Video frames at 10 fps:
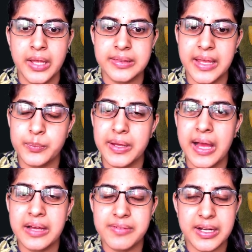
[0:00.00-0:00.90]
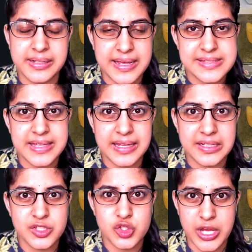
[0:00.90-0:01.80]
then we have our desk and
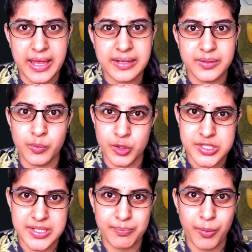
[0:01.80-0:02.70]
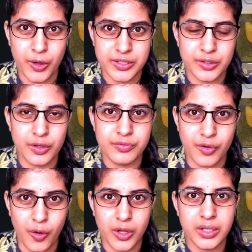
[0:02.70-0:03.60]
our chair the most important of
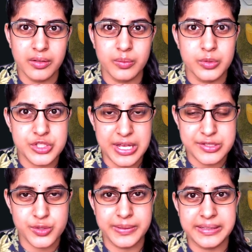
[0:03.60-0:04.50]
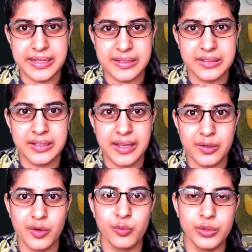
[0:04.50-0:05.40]
all which has to be taken
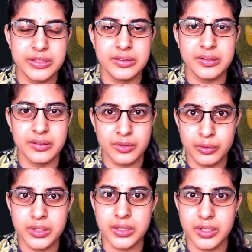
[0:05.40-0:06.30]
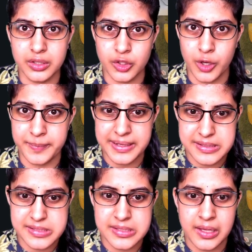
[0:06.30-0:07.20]
care of with good
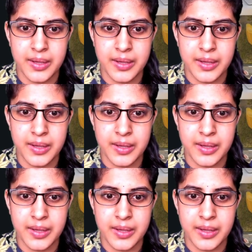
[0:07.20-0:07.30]
ergonomics